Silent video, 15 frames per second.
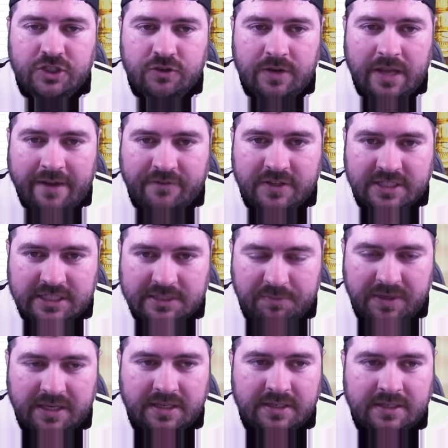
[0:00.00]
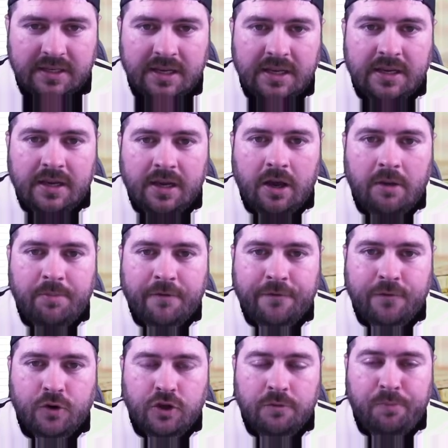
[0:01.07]
you'd have to spend
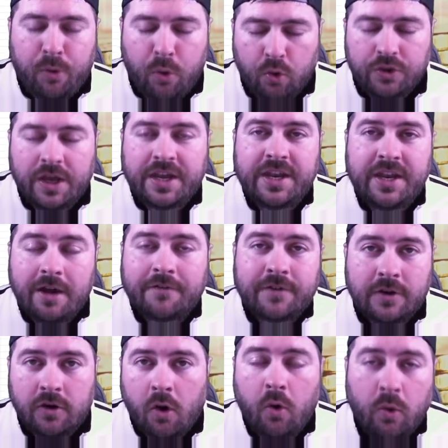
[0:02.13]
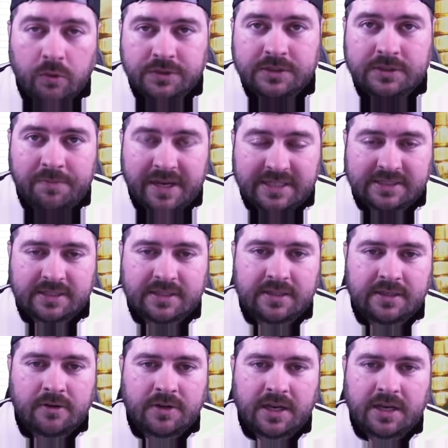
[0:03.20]
before you pulled enough golds,
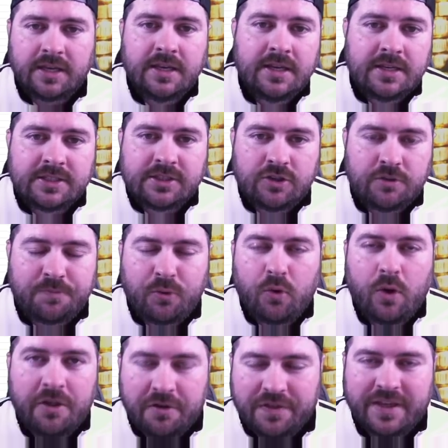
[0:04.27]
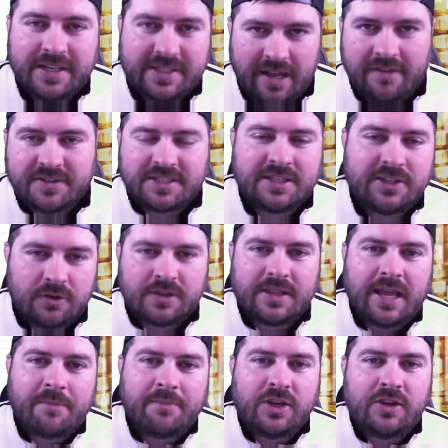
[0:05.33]
basically. Okay, so you pull other things obviously during
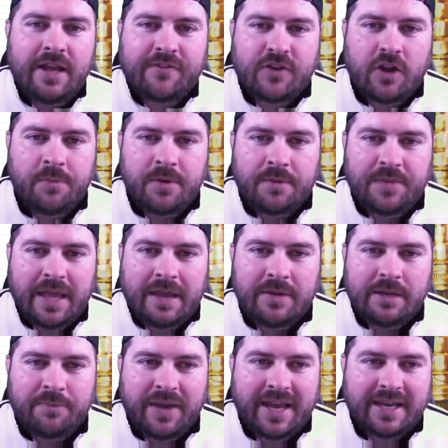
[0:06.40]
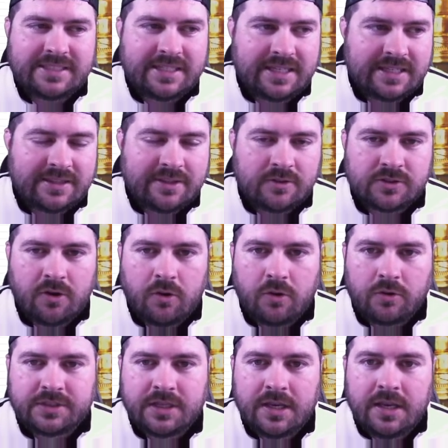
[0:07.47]
that, but you'd have to open up that many packs to get those
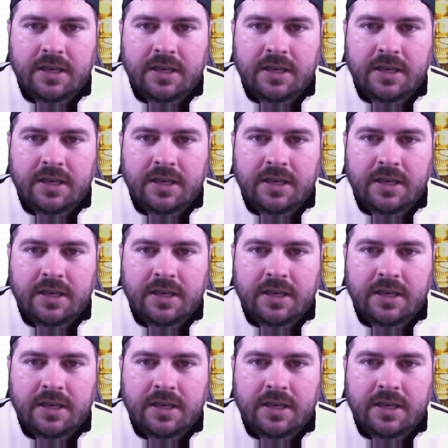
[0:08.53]
golds,